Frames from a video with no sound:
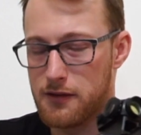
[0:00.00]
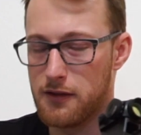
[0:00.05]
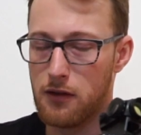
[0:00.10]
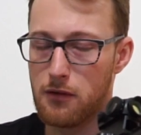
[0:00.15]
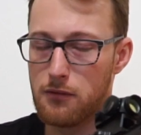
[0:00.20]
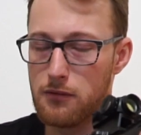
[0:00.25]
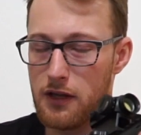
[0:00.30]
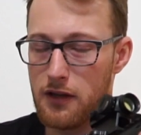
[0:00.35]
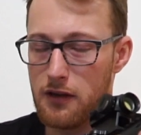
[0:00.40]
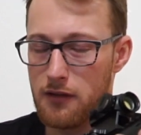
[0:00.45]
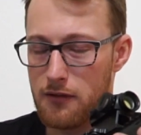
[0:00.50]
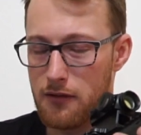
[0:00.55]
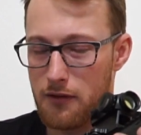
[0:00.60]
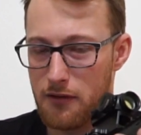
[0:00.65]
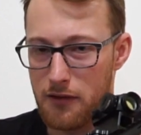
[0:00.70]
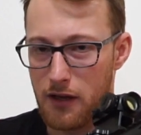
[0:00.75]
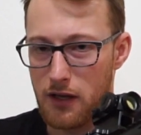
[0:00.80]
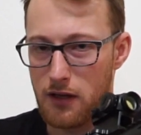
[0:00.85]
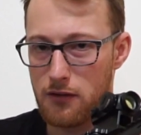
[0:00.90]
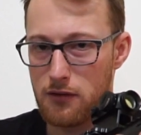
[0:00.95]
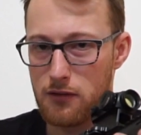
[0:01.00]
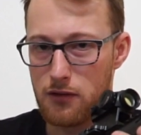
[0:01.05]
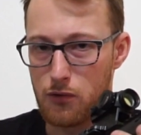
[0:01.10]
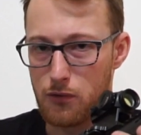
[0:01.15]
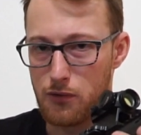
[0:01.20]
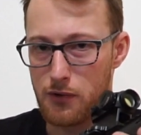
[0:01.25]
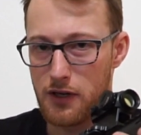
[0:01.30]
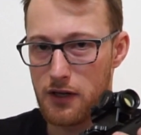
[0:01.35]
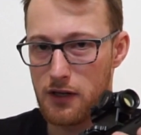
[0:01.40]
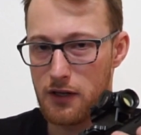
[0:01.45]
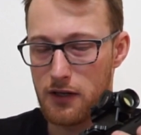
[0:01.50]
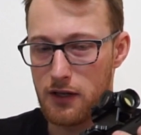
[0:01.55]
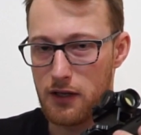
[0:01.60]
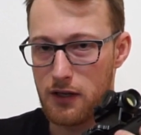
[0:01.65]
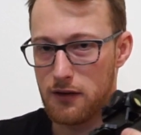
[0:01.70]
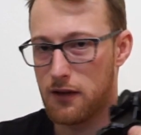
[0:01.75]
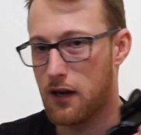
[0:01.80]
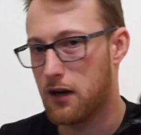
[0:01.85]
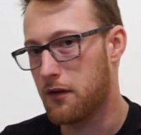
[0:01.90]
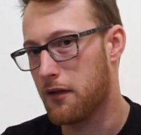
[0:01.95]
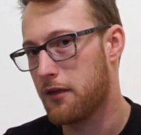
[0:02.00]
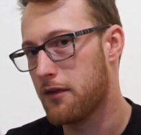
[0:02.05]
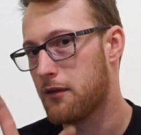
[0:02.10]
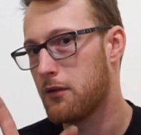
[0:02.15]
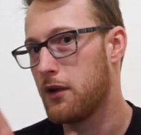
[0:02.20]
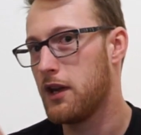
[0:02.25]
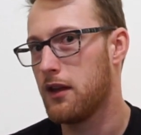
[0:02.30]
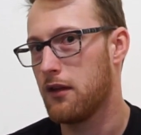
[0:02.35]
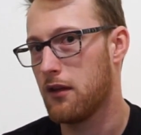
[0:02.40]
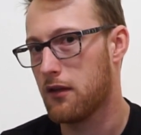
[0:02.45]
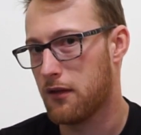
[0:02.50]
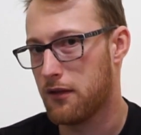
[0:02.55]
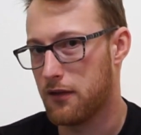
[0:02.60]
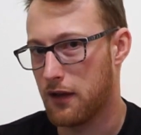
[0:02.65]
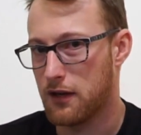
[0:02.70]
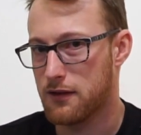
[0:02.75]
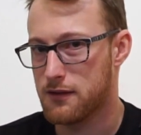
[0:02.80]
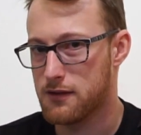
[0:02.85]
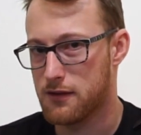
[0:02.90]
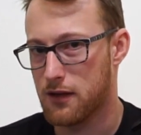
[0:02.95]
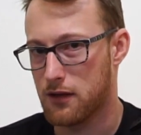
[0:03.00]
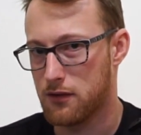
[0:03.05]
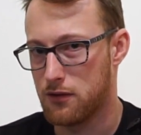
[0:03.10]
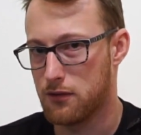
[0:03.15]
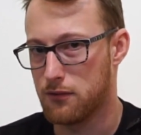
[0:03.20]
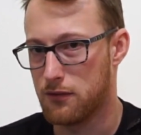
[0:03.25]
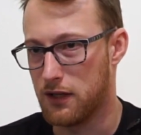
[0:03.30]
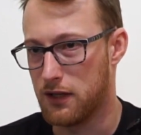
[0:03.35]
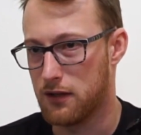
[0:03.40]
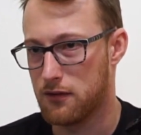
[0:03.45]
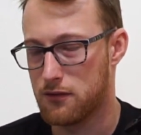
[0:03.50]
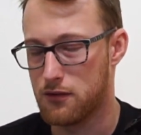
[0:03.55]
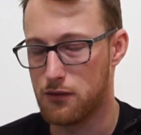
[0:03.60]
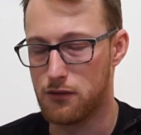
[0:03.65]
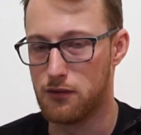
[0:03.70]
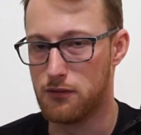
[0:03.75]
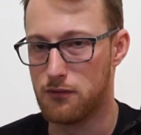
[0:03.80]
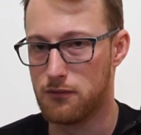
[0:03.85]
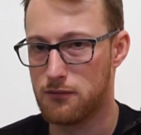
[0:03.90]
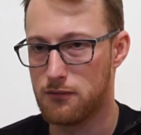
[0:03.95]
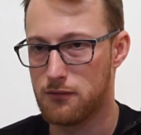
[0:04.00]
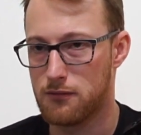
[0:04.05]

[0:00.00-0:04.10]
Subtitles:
the only thing you really need, there are 3 things that you need to do.